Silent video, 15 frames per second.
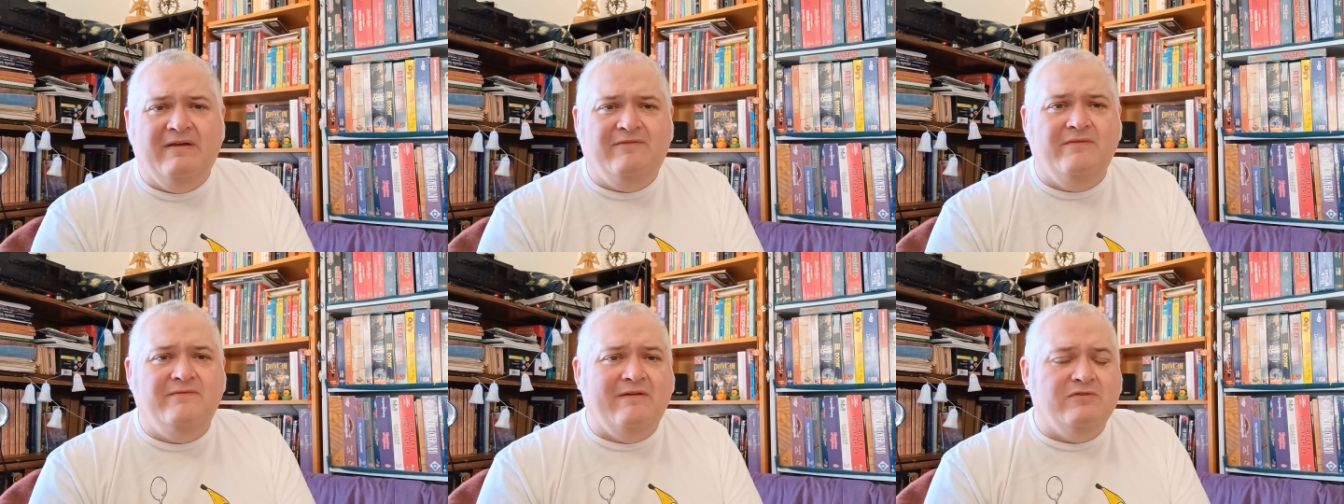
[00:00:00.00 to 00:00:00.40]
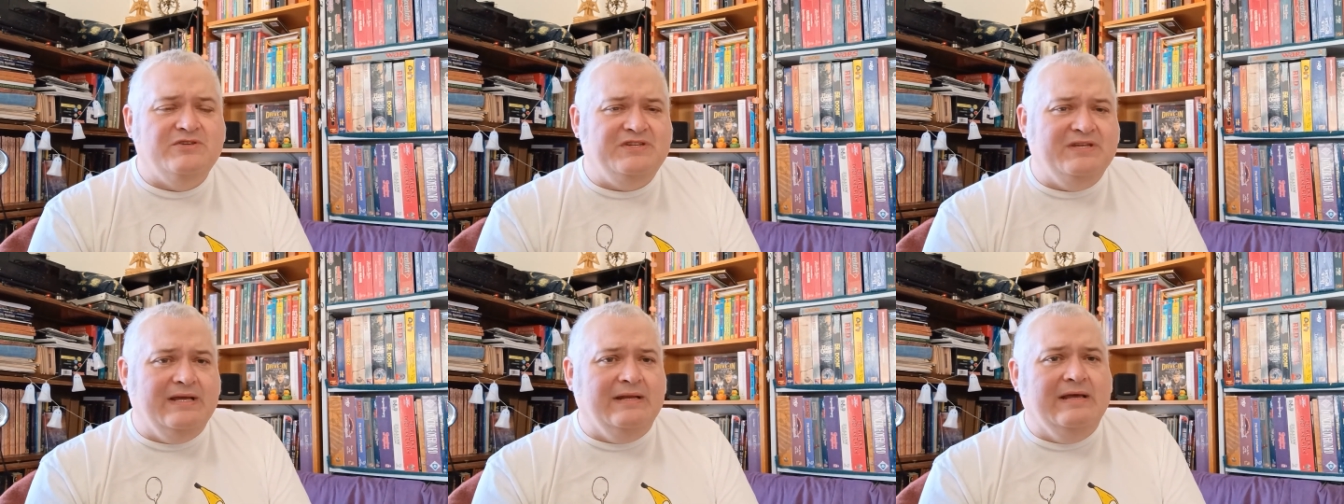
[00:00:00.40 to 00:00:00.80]
If you've ever
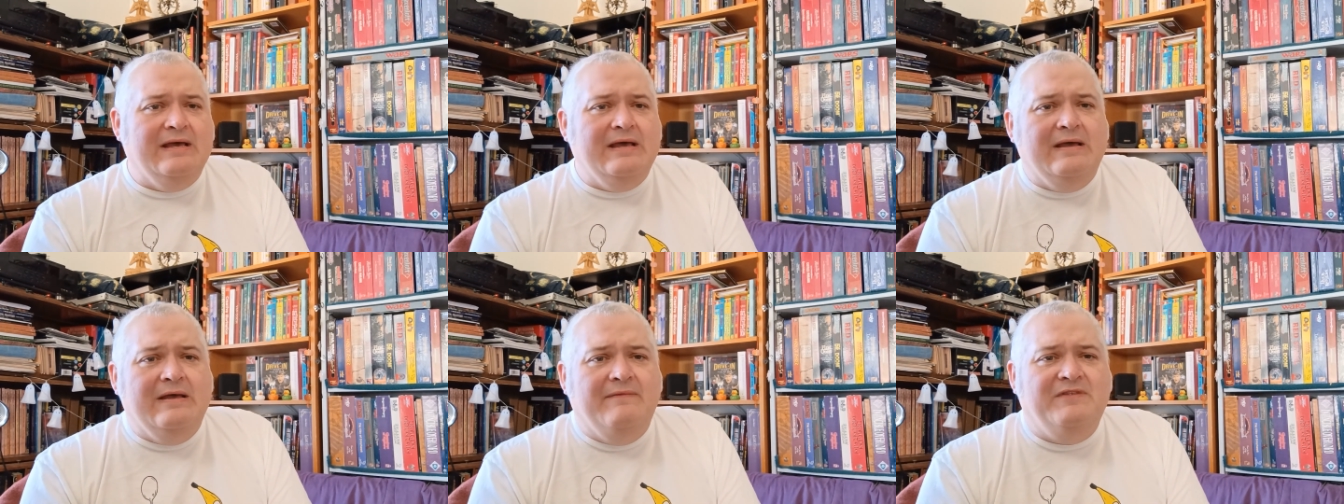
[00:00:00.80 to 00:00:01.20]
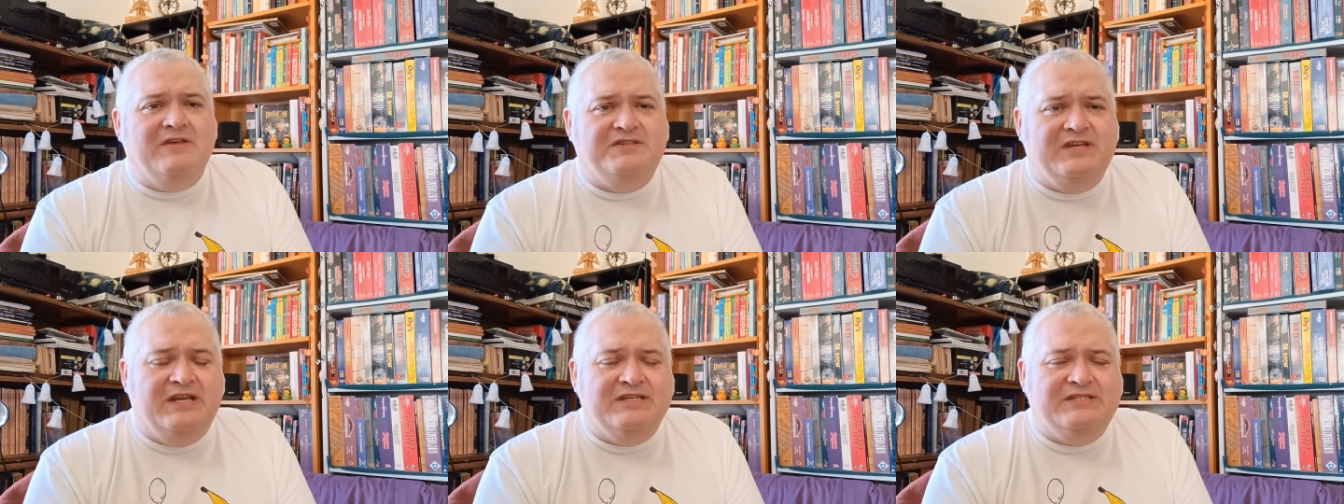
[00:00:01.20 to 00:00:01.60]
seen the
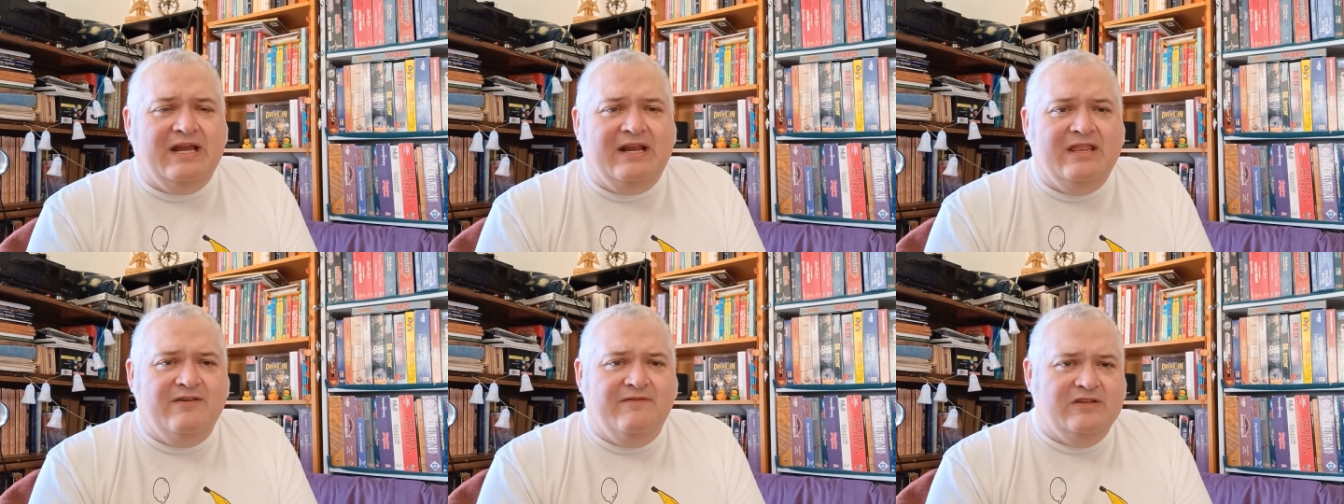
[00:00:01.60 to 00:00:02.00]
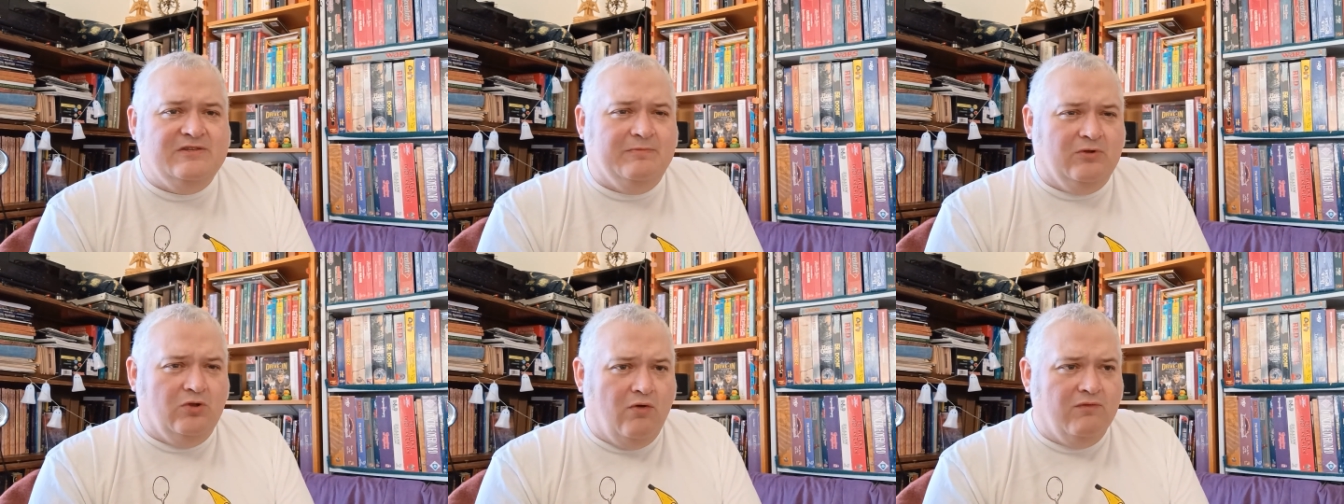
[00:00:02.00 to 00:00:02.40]
City State of the
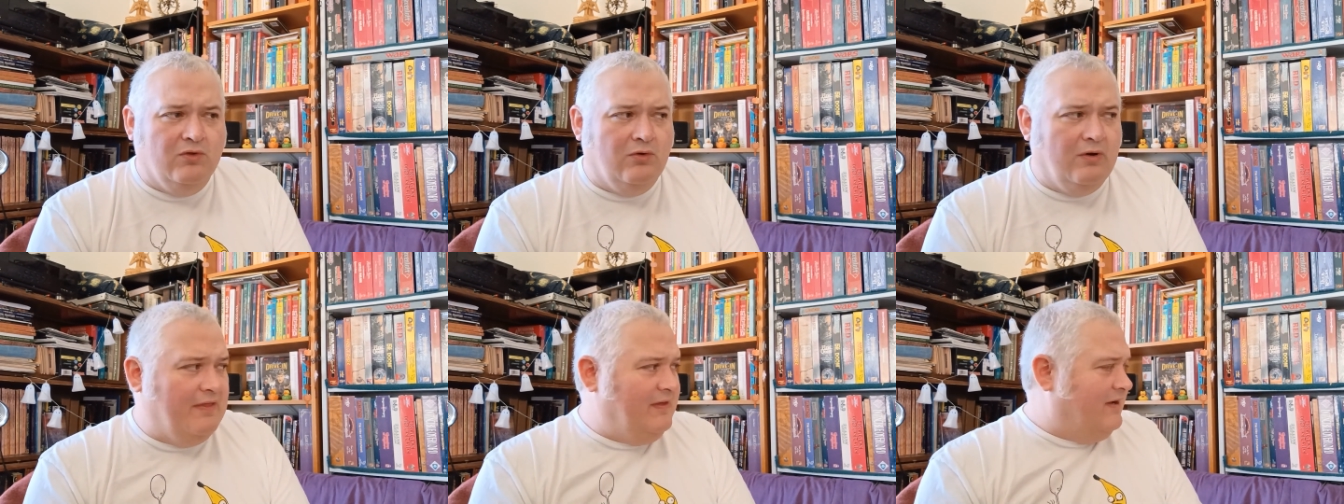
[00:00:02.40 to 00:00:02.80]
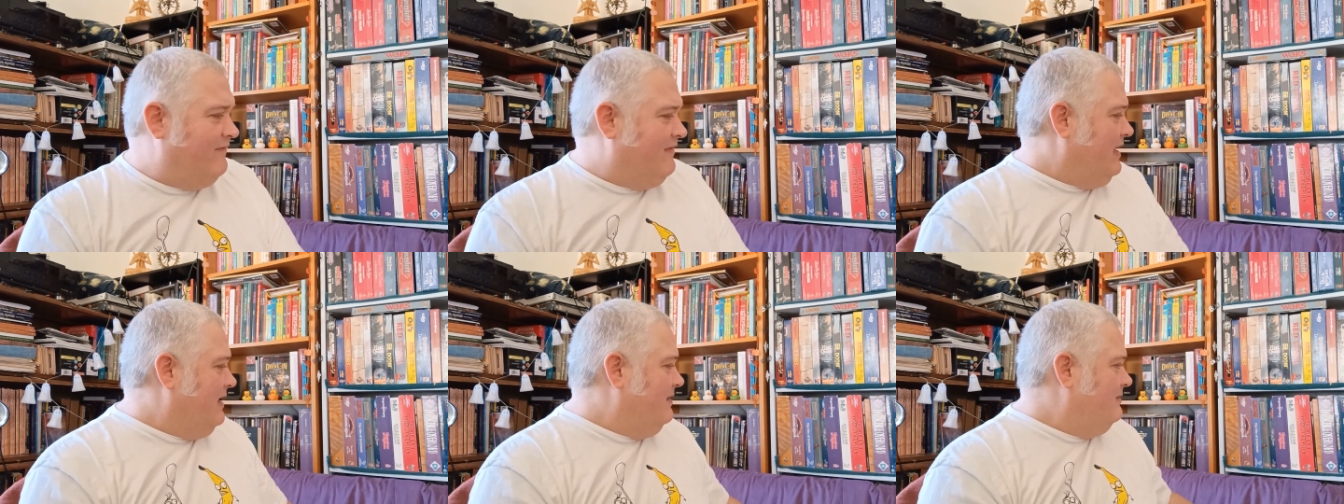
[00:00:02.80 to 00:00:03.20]
Invincible Overlord, I think
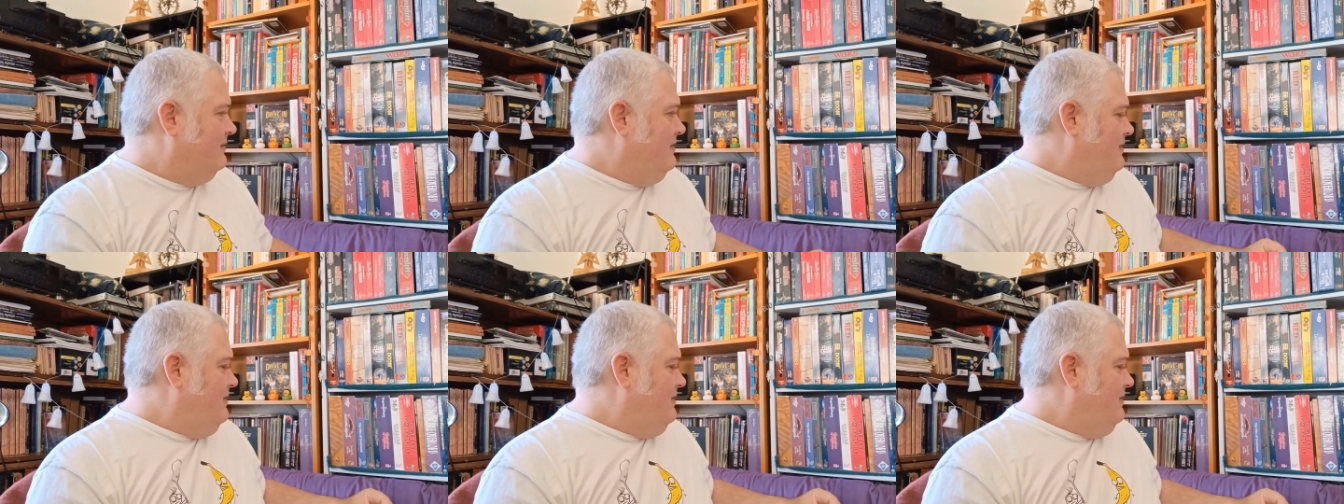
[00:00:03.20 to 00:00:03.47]
we've got a